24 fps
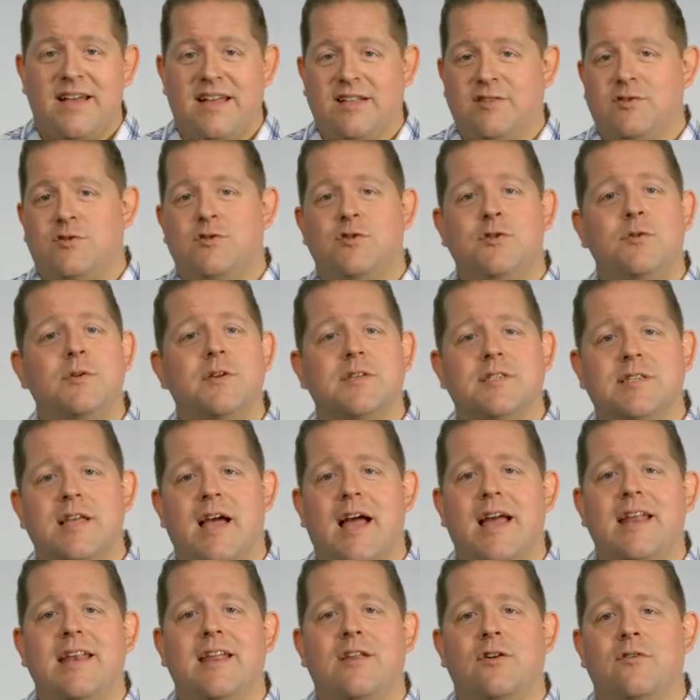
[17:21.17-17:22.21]
and
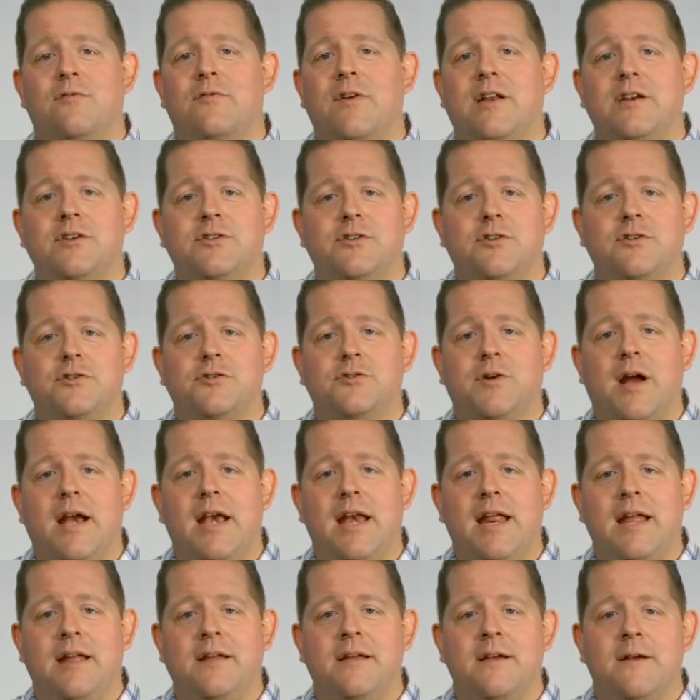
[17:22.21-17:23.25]
suicide intervention
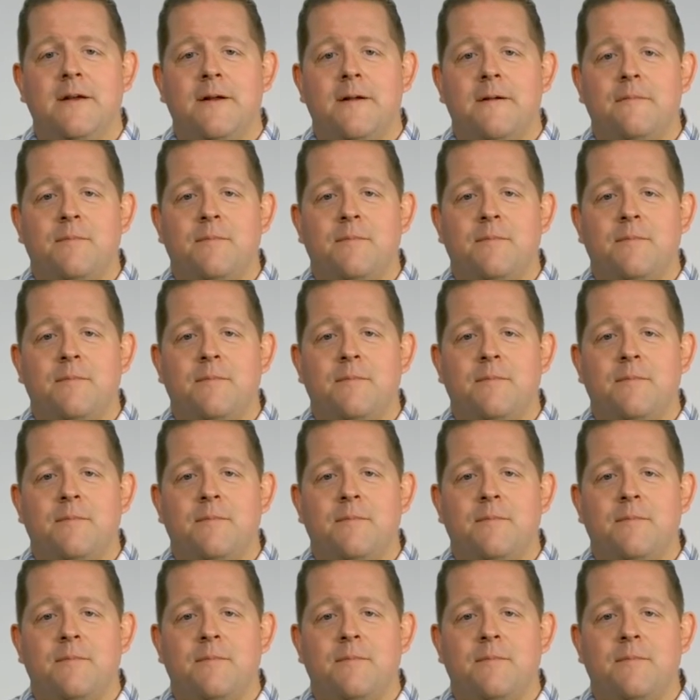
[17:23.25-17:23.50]
training.